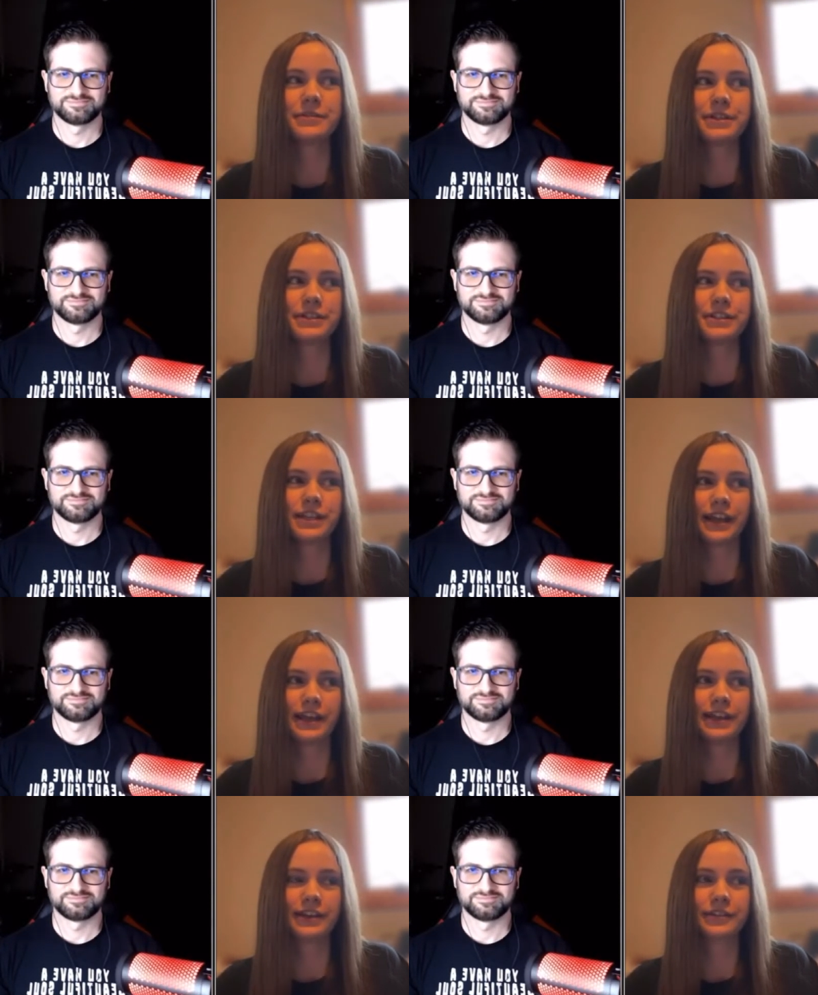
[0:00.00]
Speaker 1: what you're
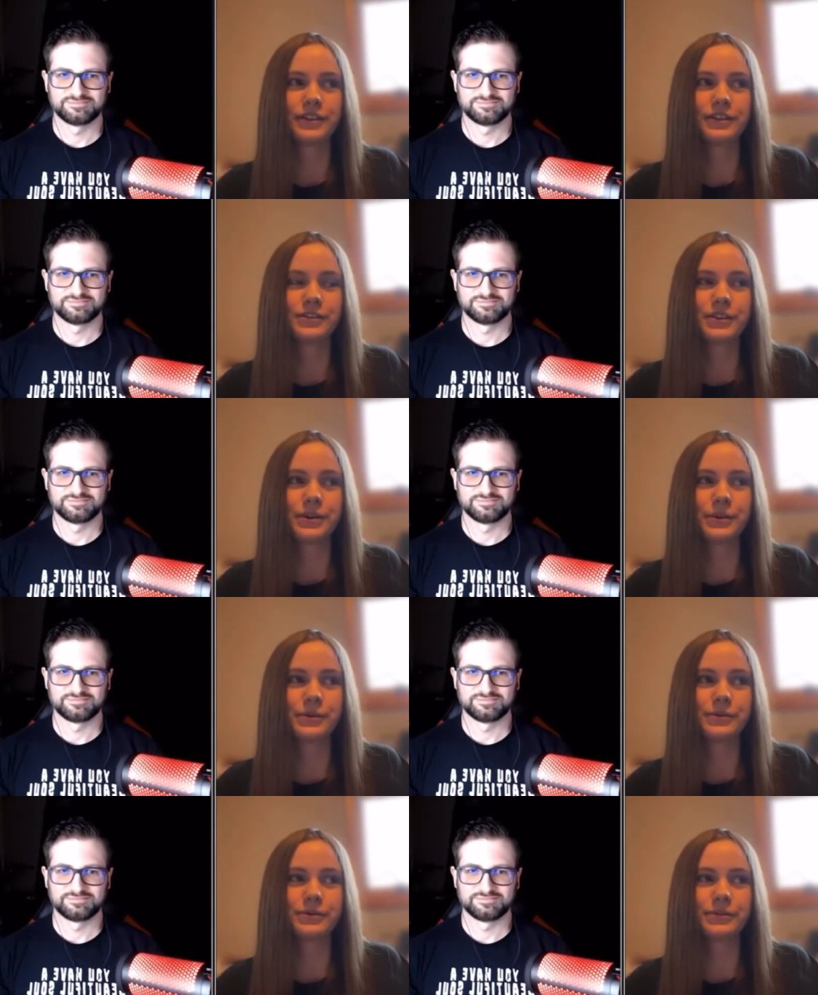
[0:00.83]
saying.
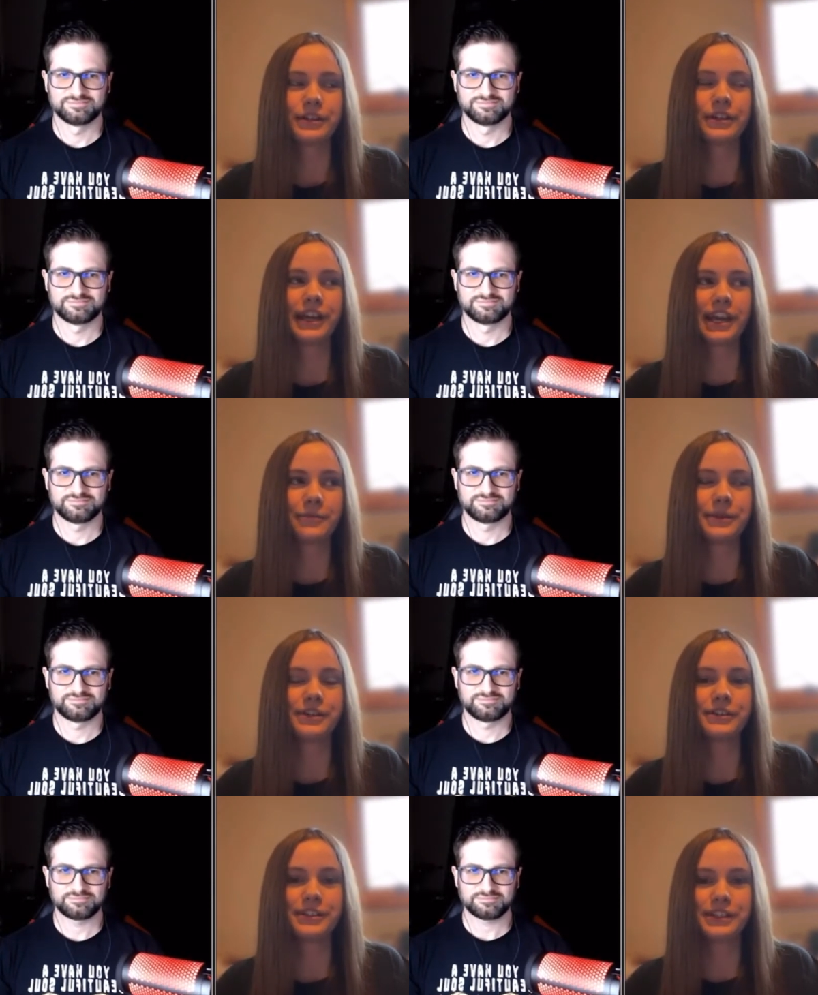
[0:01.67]
So there can be
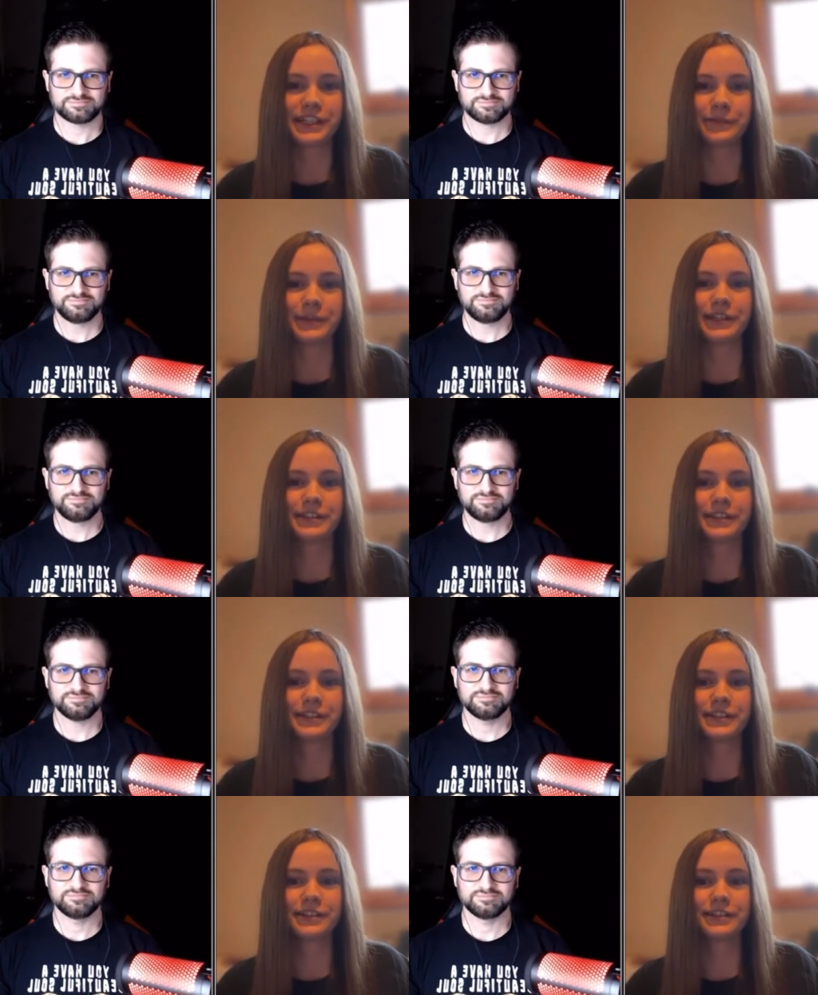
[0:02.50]
good
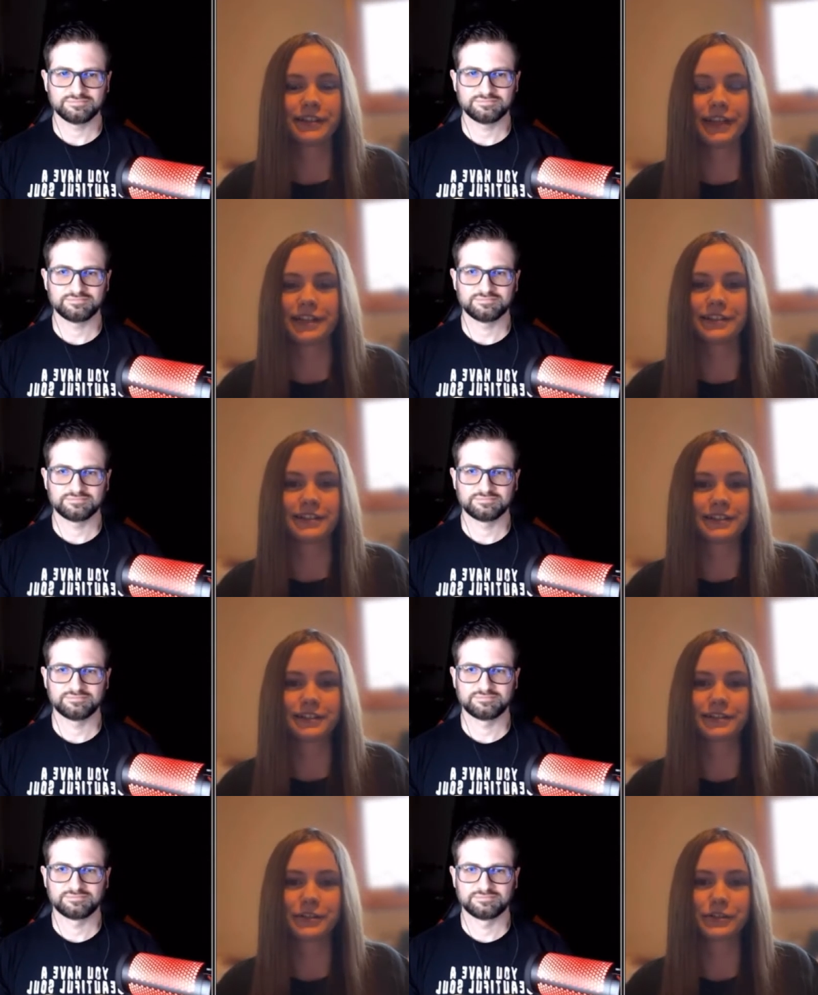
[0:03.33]
demons. That
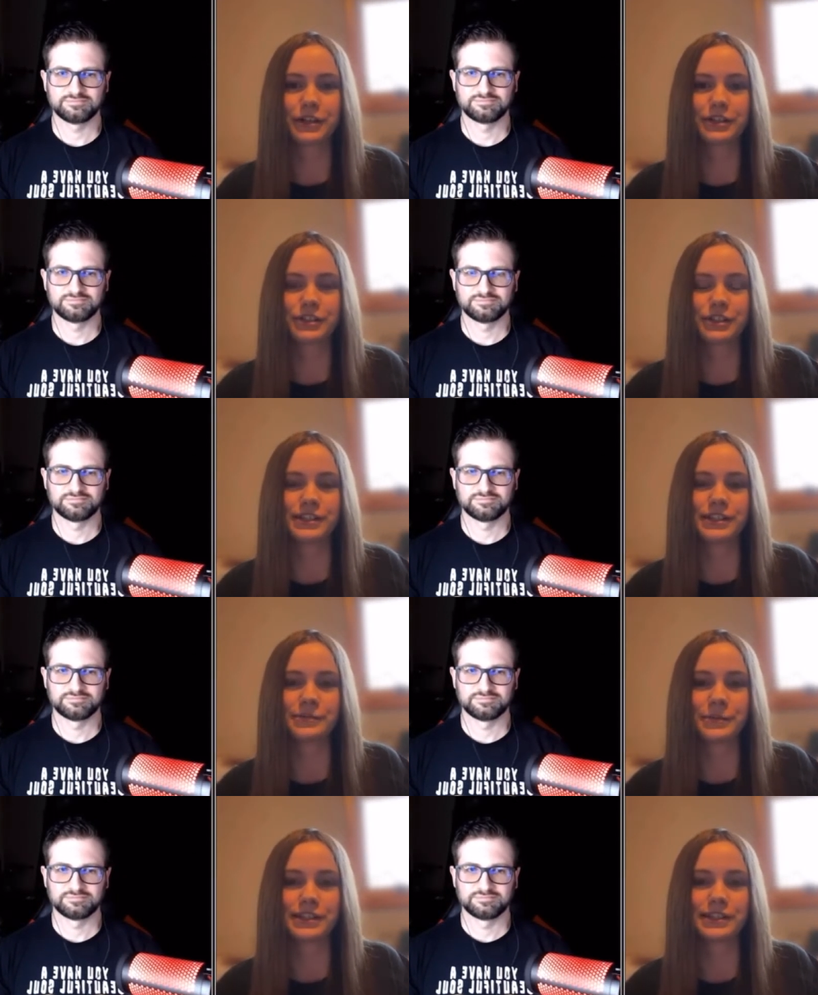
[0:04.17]
crushes the
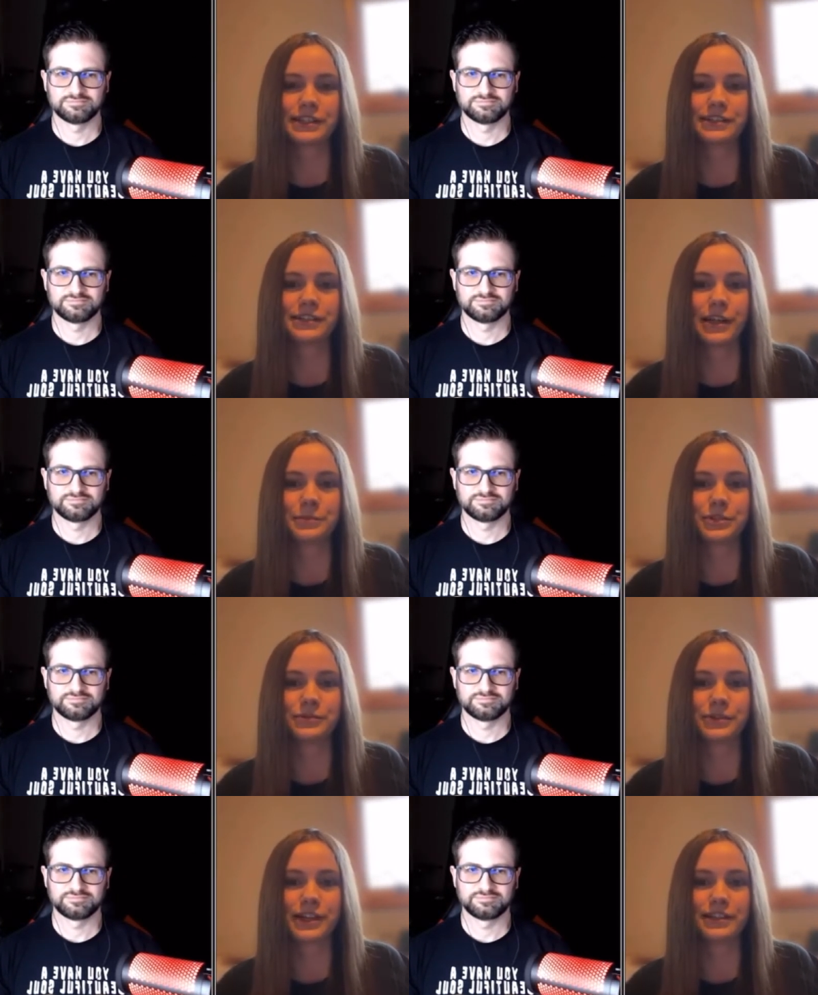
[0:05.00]

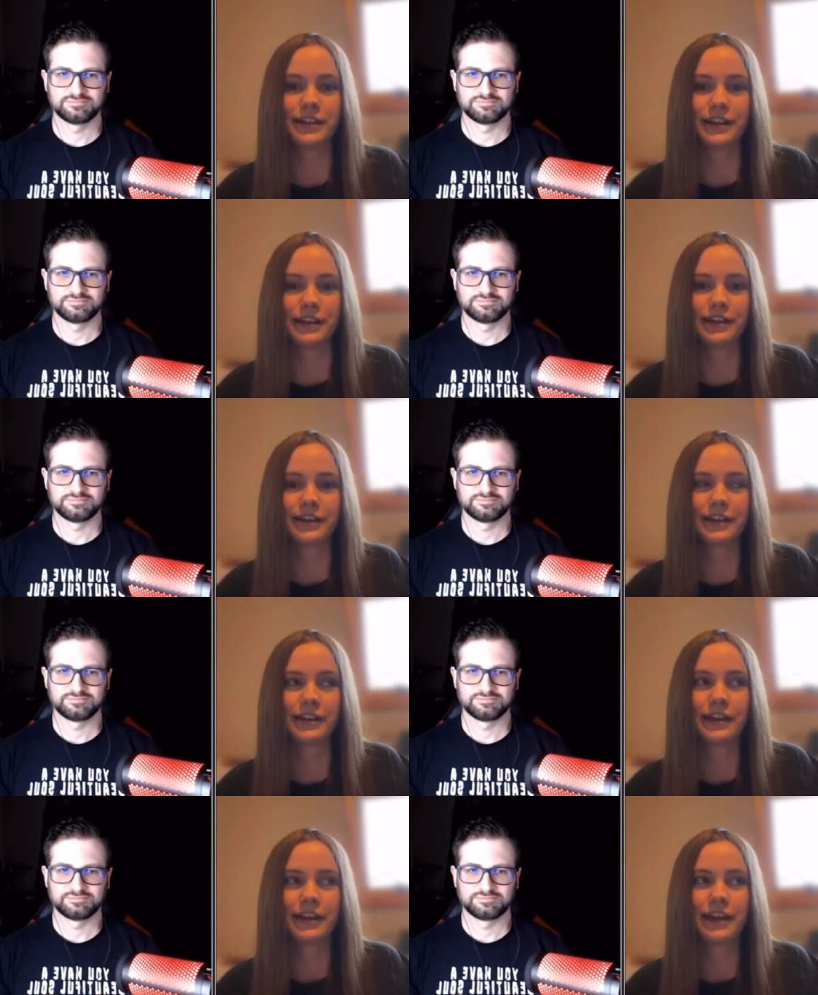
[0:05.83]
misconception right there.
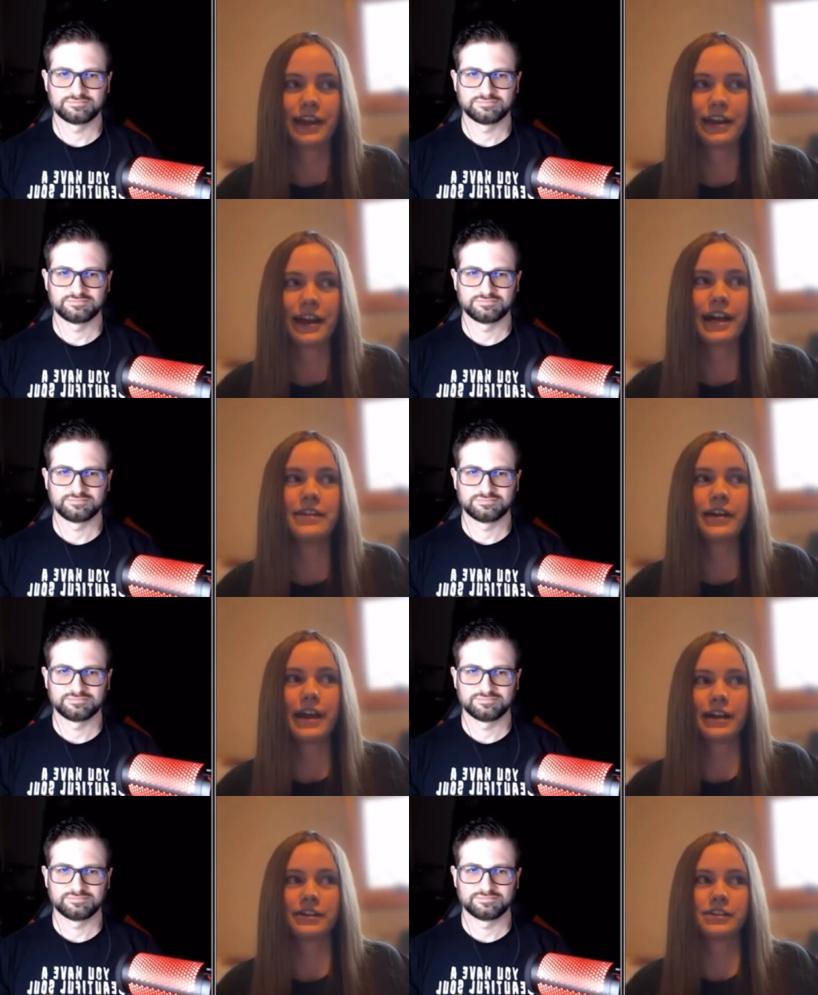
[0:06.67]
And I've
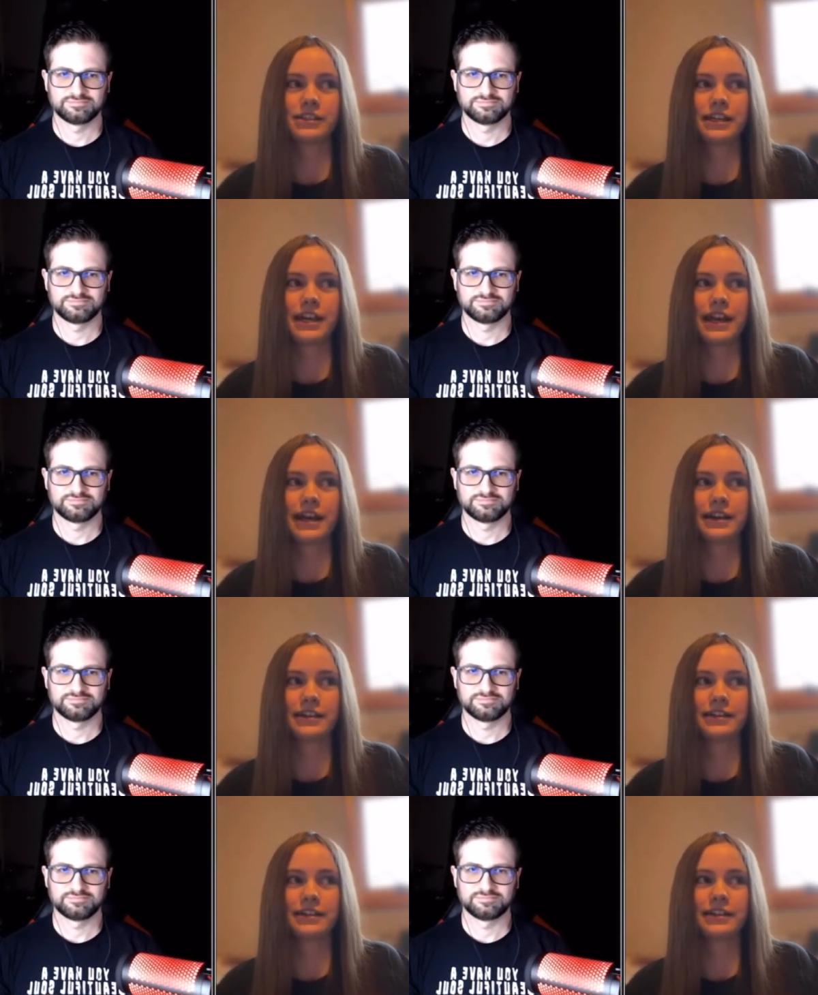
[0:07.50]
actually had